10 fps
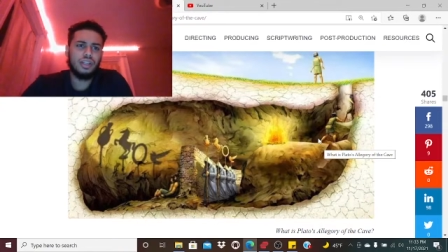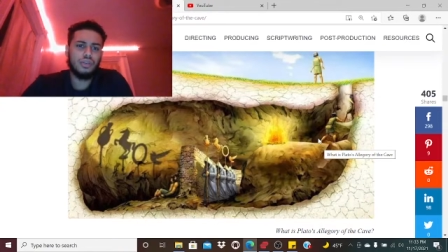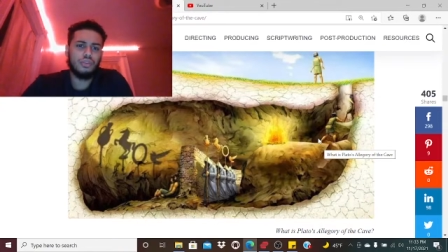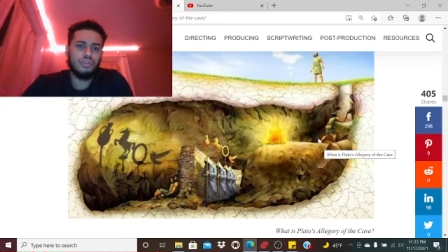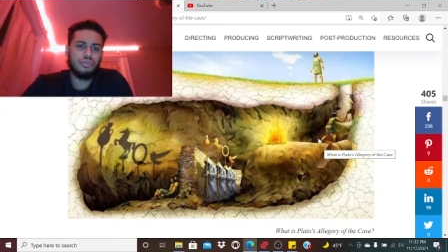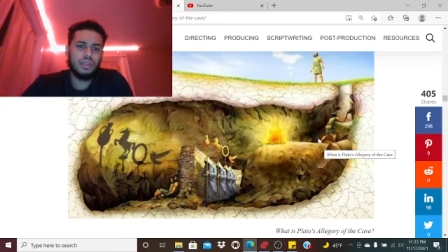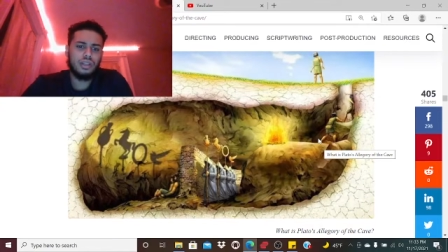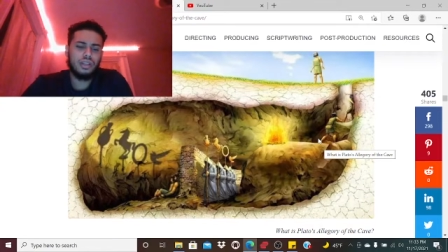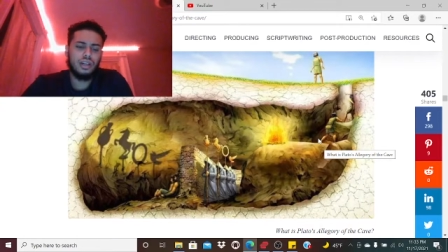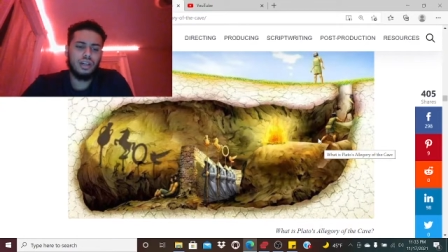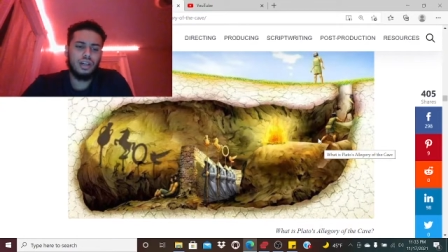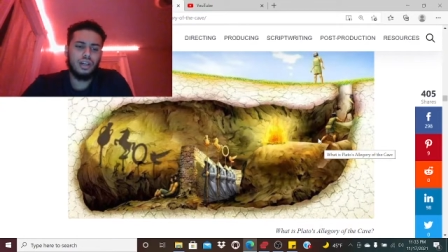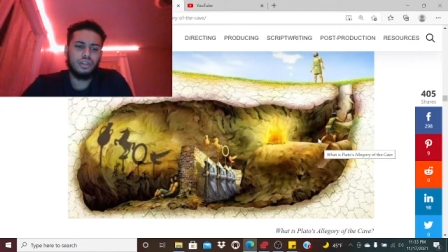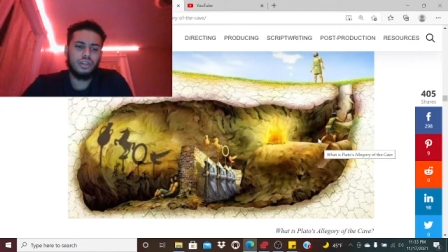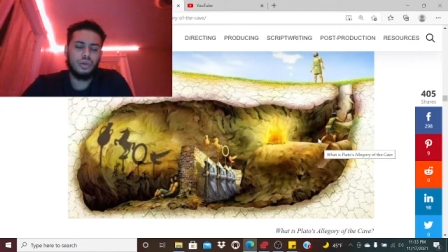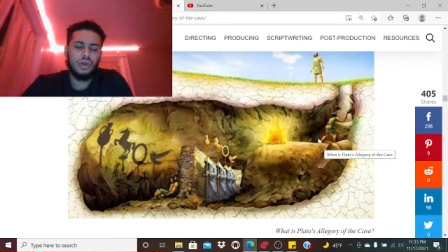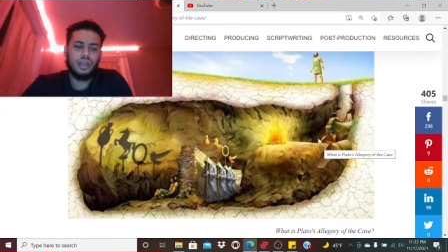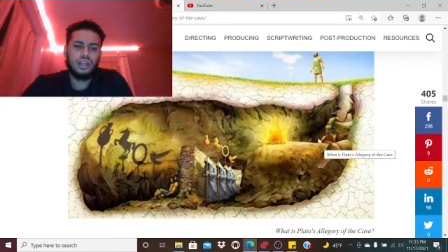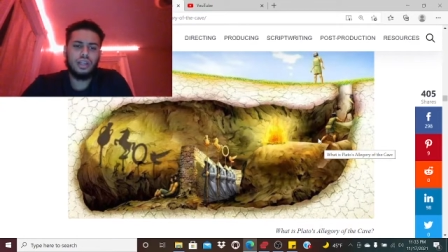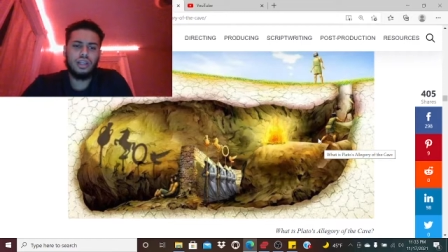with me, uh, go
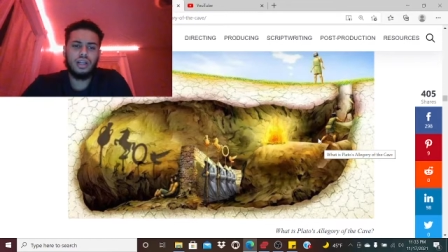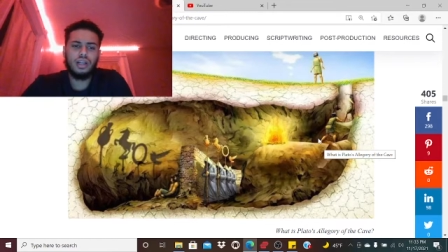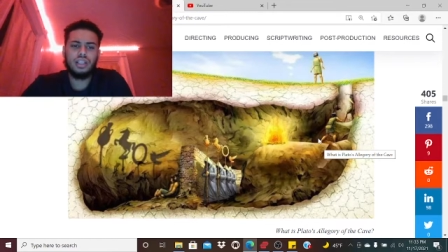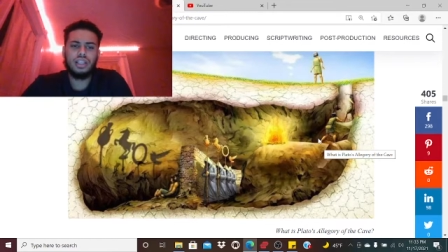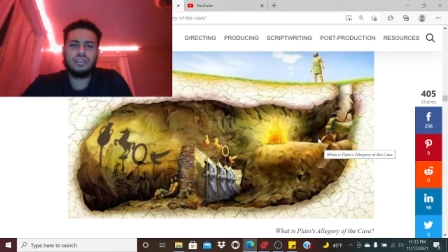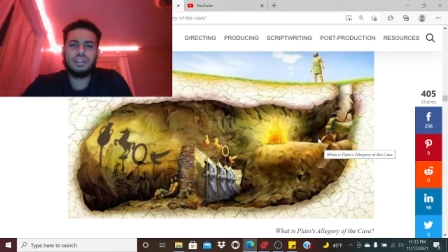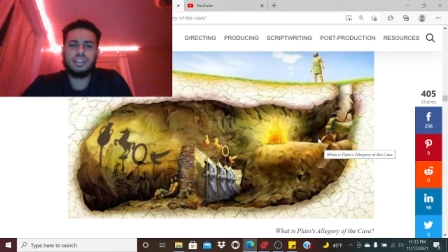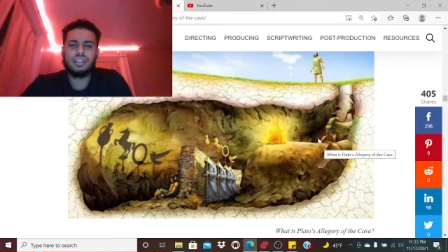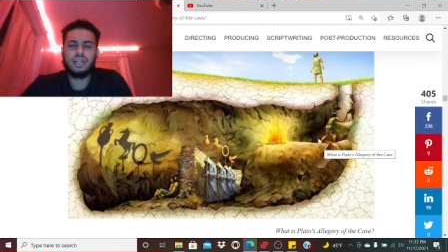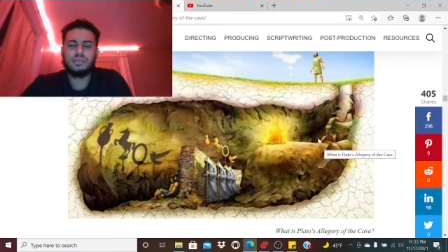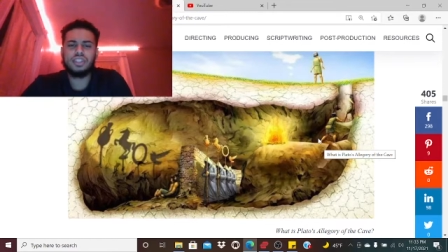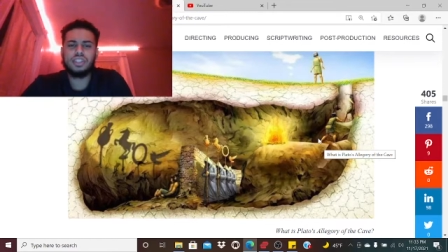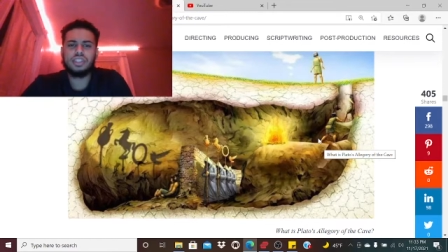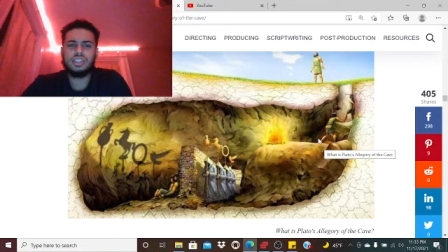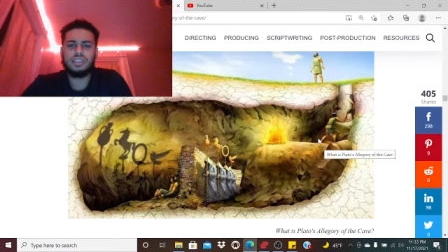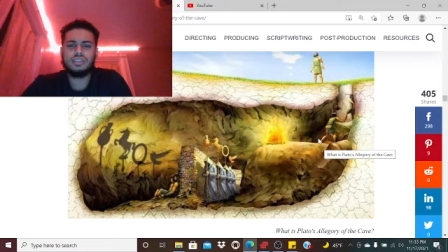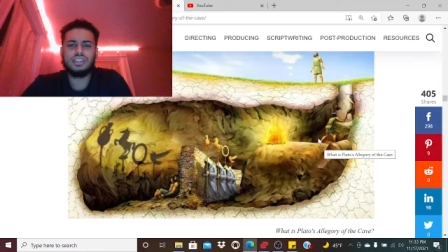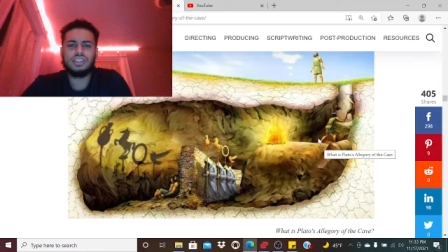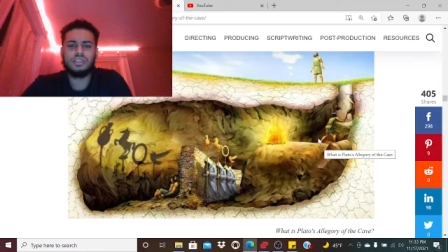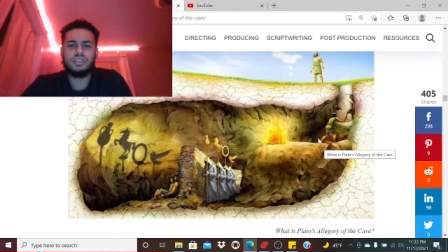ahead and uh, leave it in the comment section of
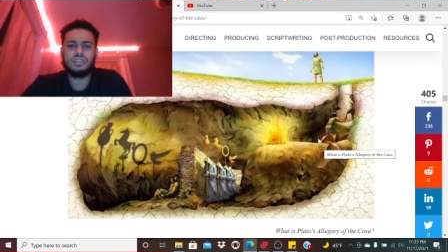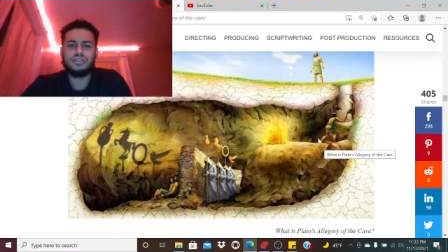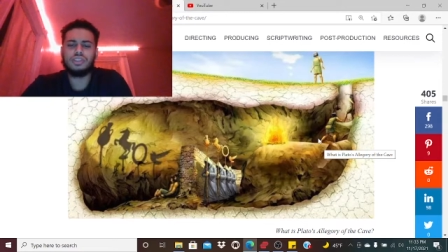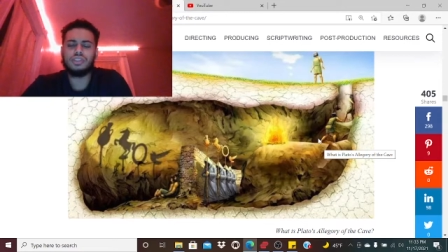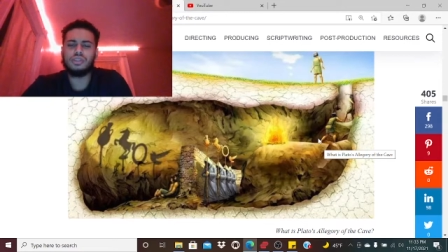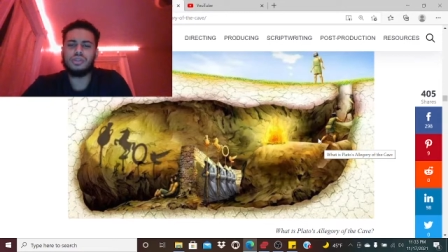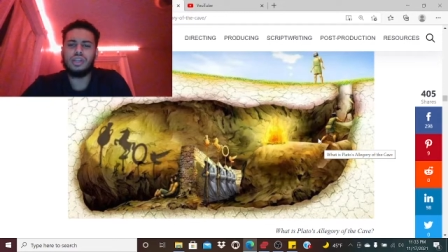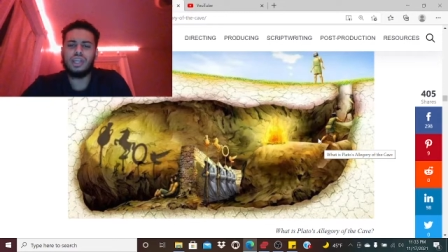this YouTube video.